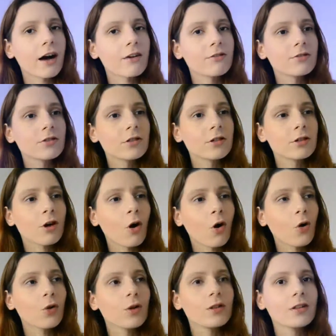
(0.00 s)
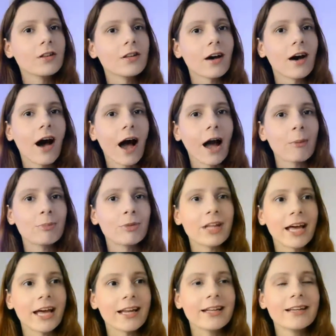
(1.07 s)
after all the hype
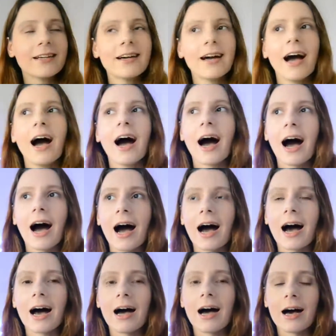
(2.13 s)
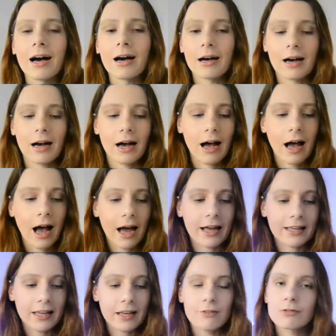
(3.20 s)
that I
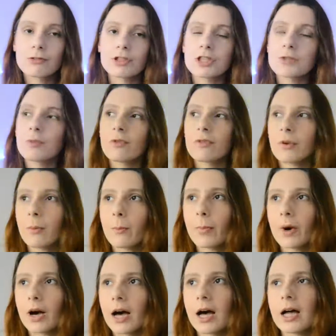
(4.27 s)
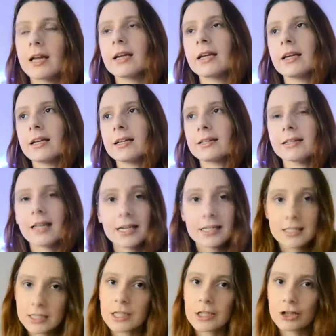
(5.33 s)
gave to this movie, but
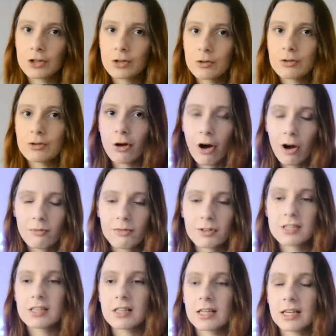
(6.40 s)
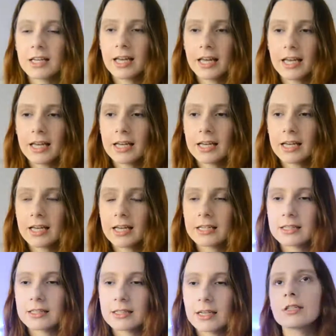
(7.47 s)
there's issues obviously,
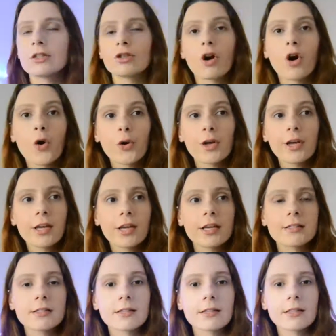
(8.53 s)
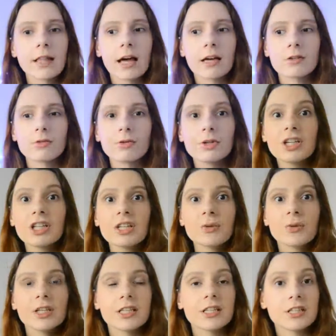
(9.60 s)
and the story isn't like really
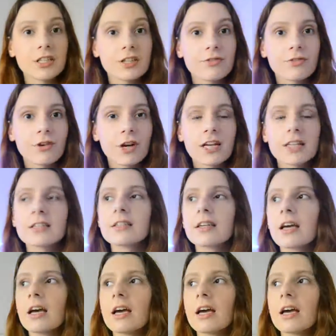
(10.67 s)
really different,